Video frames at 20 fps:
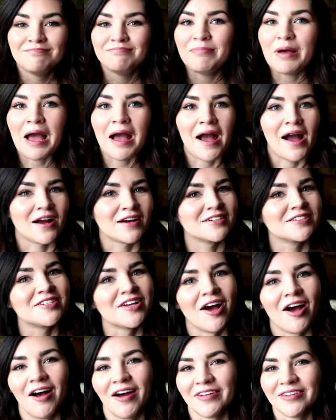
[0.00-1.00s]
packed
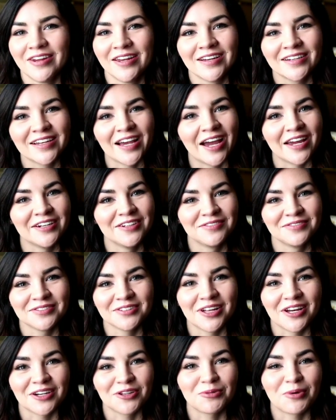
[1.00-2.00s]
on kind of
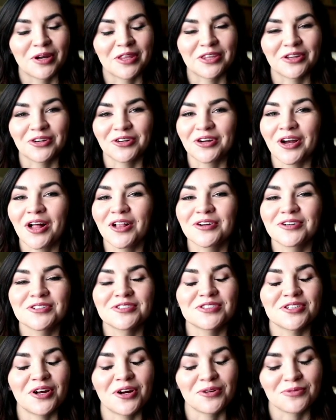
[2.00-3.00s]
look where your
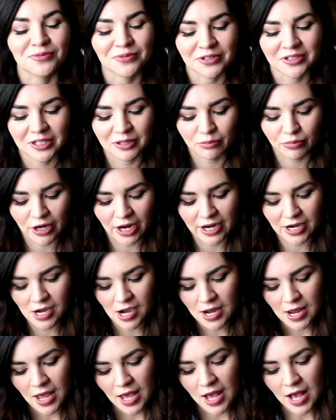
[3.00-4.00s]
colors are really bright.
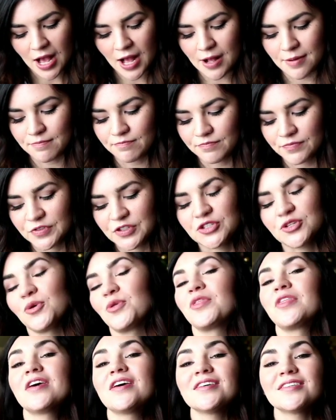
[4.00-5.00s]
So
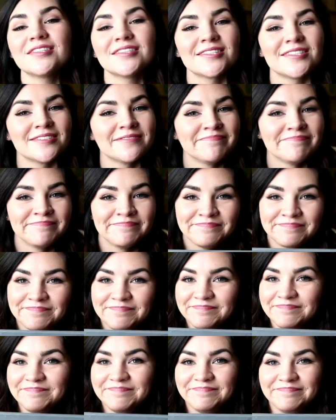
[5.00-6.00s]
this,
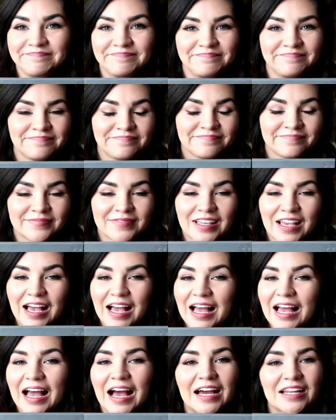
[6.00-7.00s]
I
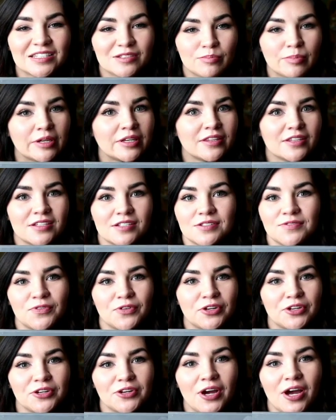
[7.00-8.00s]
had to pick this
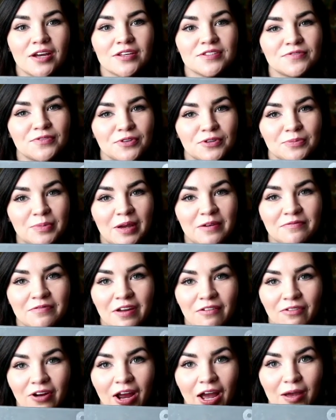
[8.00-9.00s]
for you guys for my
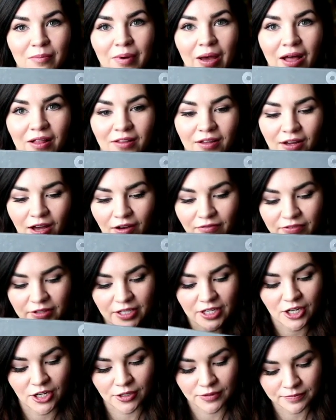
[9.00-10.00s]
favorite eye palette of the
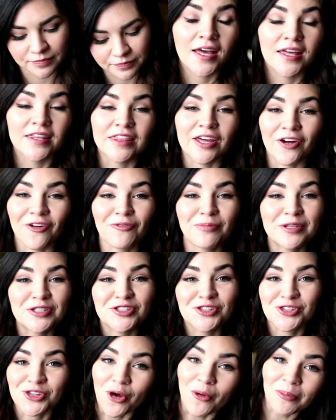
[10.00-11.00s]
year. There have been
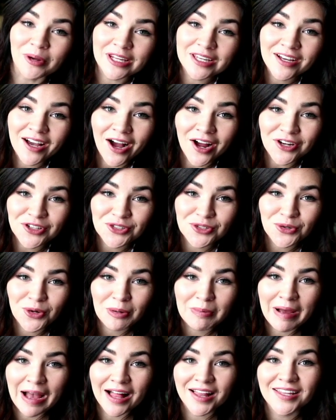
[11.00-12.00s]
so many
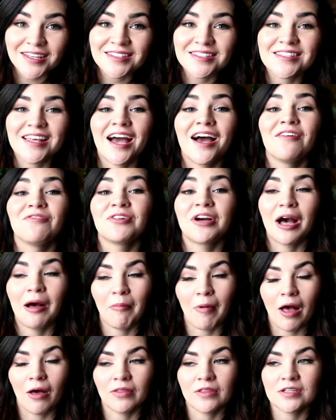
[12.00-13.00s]
contour palettes that have
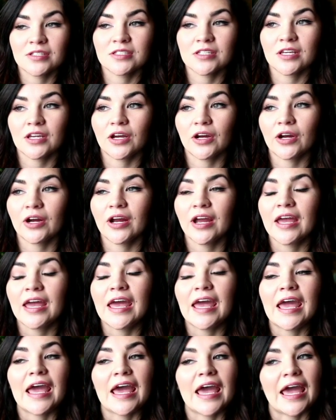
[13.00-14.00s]
come out this year,
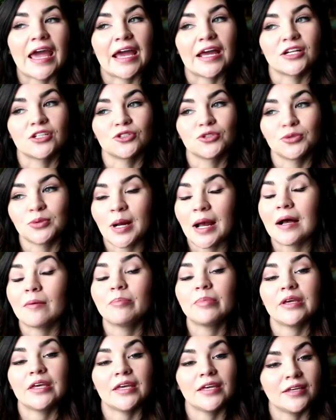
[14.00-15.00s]
and
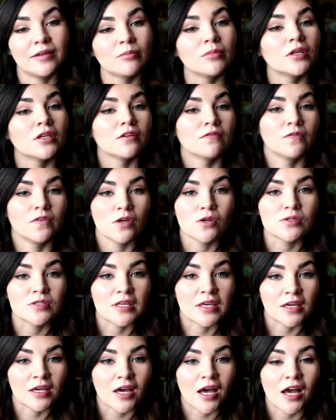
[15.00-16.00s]
crap, it can be
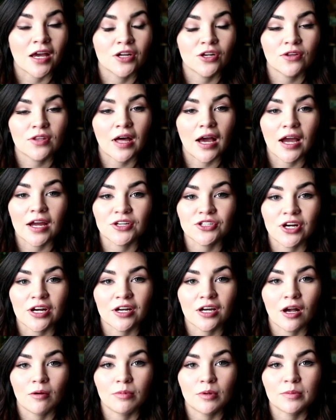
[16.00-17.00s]
confusing. I know that I tried
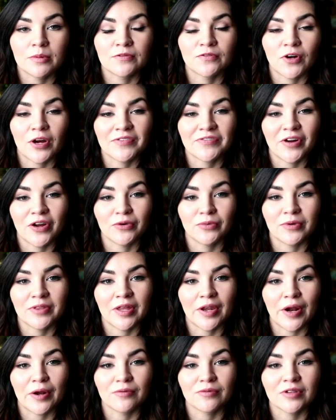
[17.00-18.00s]
a couple before I found one
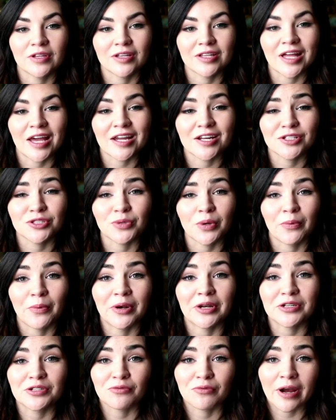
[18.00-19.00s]
that I really liked, so I
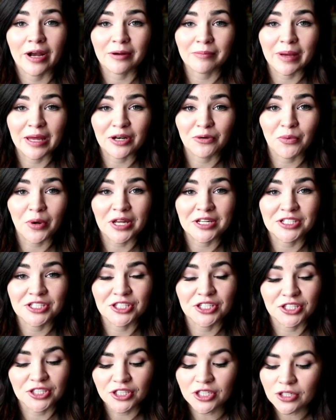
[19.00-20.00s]
wanted to recommend one
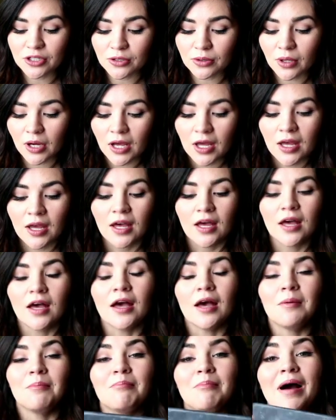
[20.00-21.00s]
to you.
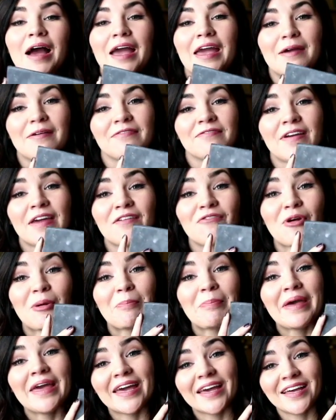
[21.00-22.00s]
My
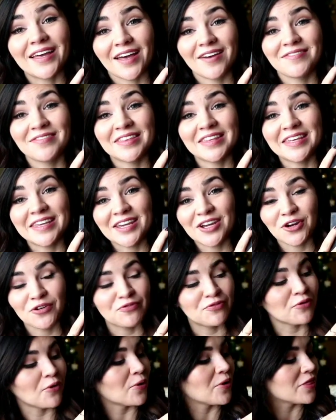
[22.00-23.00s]
favorite pick of the year
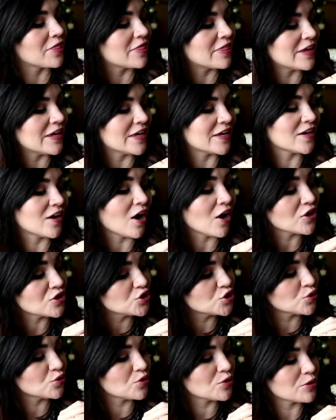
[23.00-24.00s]
for the
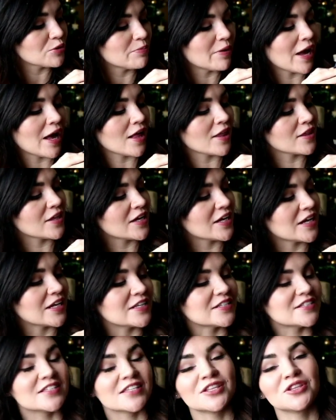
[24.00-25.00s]
contour palette
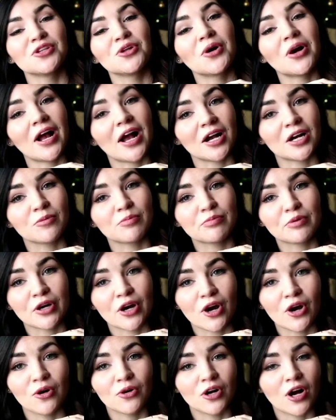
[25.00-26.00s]
is the Lorac
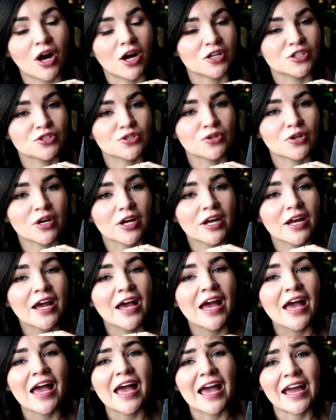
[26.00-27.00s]
Pro Contour,
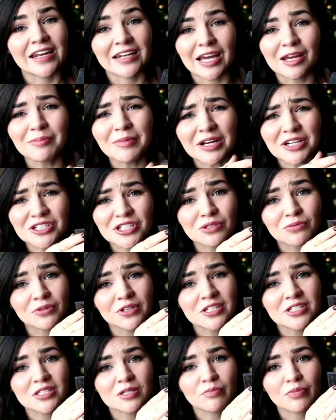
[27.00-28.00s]
and I'm actually
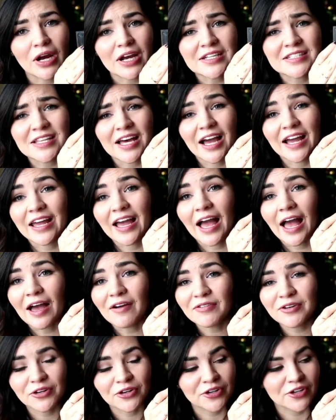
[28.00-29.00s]
really surprised that I
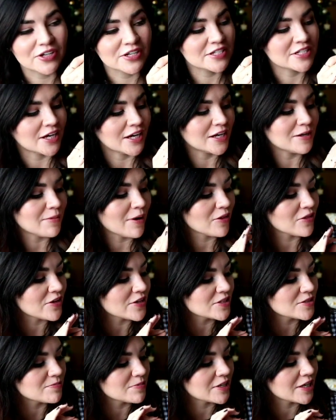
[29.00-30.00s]
haven't heard a ton about
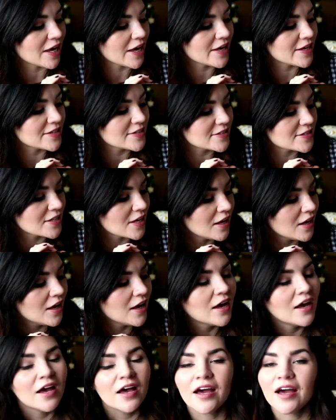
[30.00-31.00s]
this because
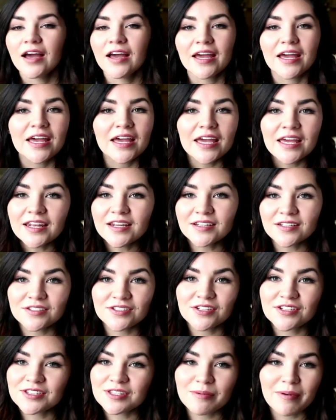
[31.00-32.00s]
it is
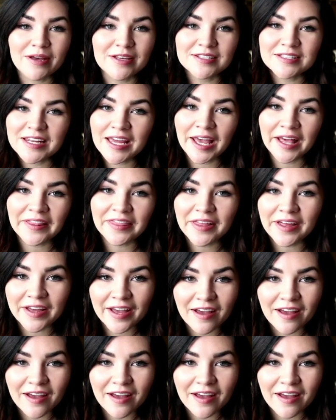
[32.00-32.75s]
just the best dang thing